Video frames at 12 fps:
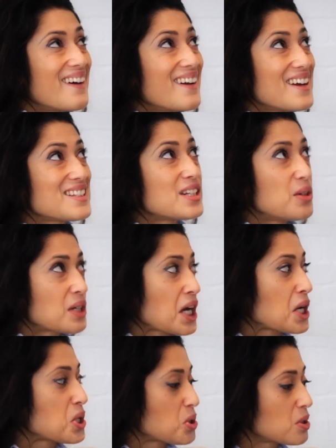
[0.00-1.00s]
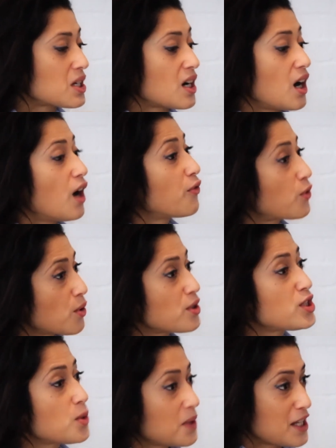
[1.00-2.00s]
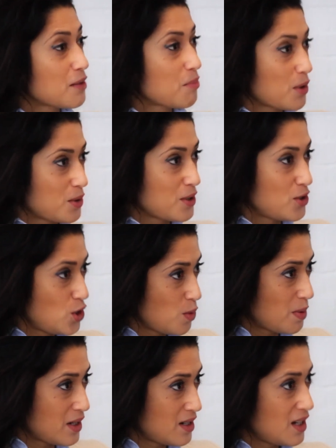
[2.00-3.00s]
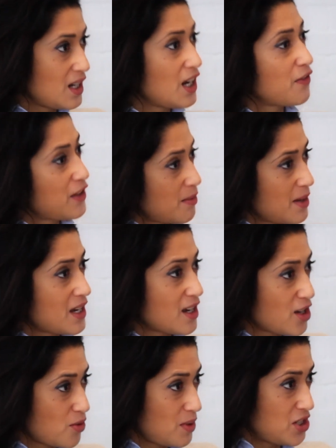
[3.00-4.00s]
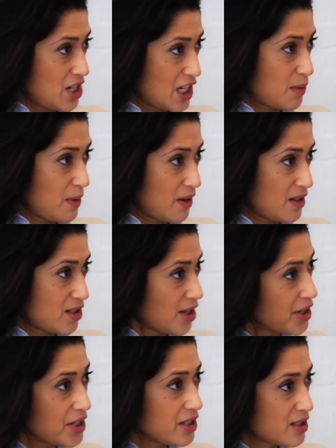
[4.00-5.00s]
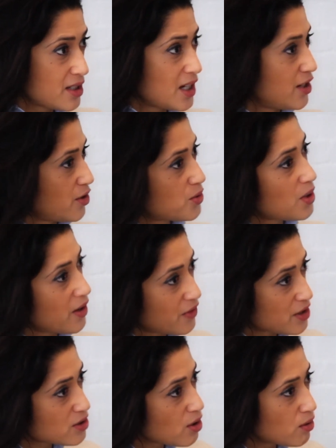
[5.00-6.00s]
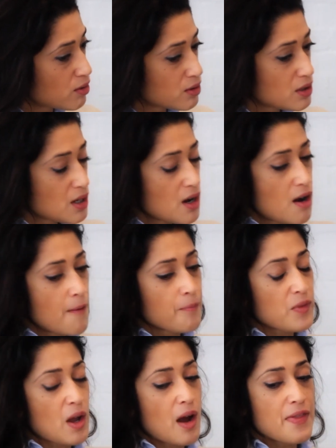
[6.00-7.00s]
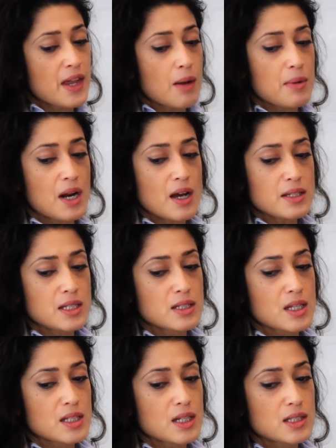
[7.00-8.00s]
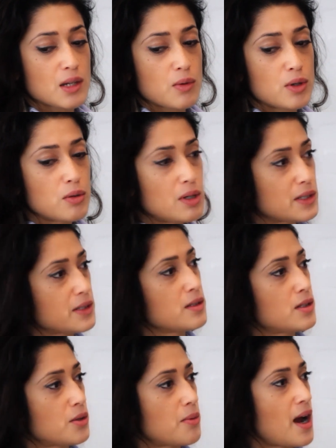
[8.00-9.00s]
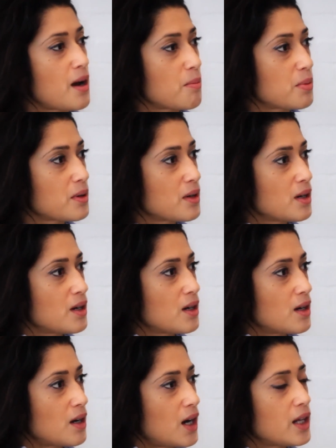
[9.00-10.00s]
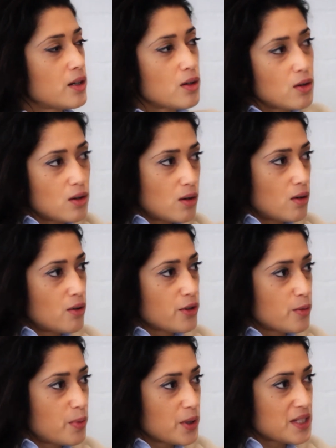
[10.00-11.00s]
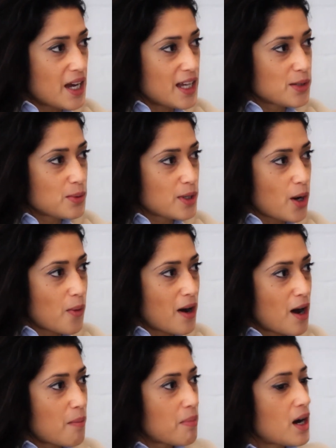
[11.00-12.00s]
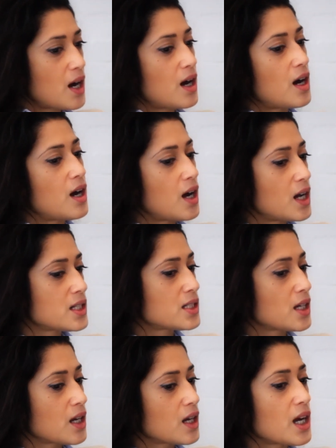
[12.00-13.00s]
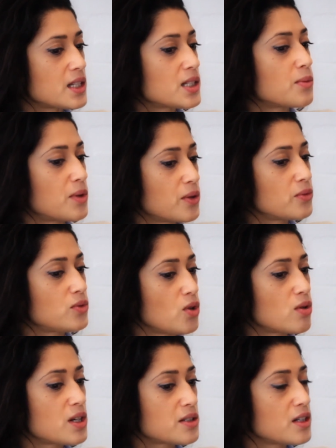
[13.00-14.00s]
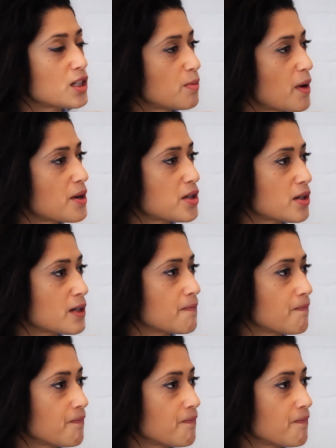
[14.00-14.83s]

And I said, okay, sure. Of course you would think poetry's stupid if they're making you read Shakespearean sonnets and you're 12 years old. And then I would ask these kids, I'd say, well, who listens to rap? And all the boys' hands would go up and I'd say, well, you're listening to poetry.